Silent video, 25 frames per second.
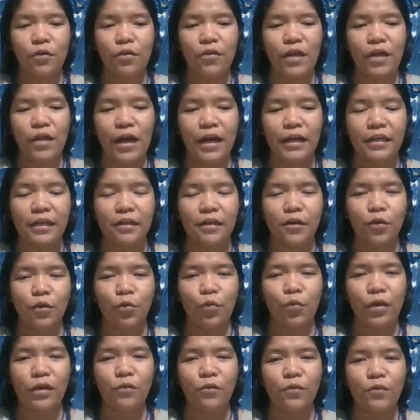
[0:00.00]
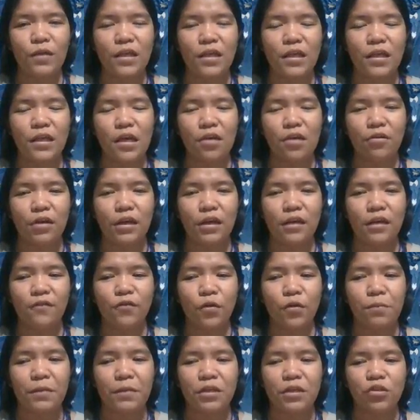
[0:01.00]
that when we hear an
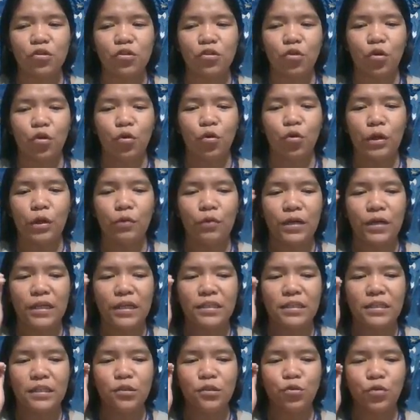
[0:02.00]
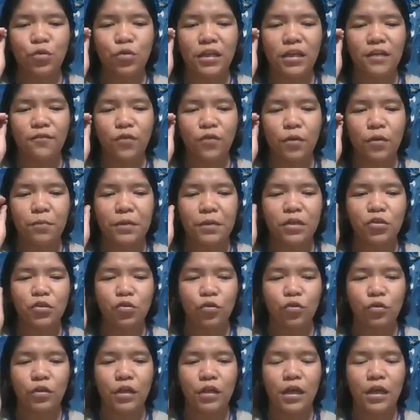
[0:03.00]
information or when we listen to an
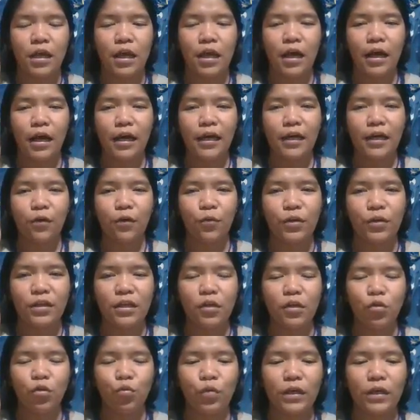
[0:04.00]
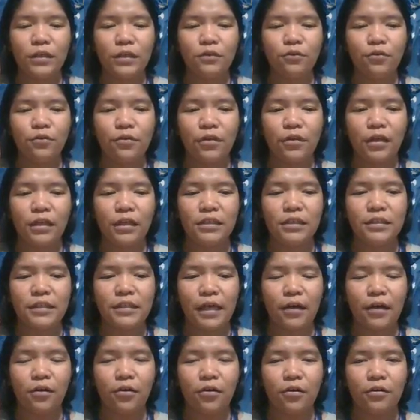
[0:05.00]
information, within 1 to 3
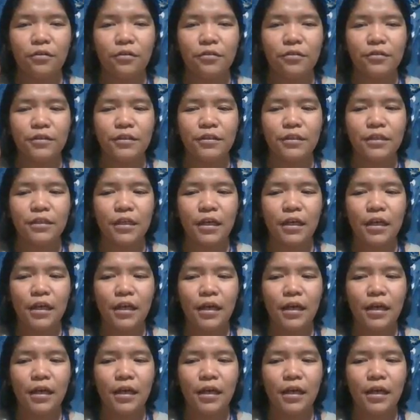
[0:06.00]
seconds,